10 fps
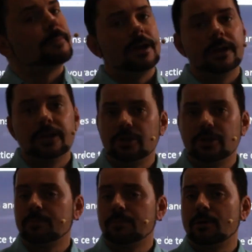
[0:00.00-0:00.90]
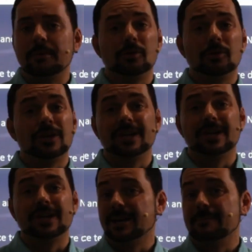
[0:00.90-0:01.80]
you're probably only going to get
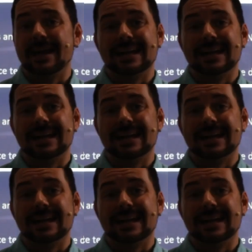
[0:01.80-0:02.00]
like a band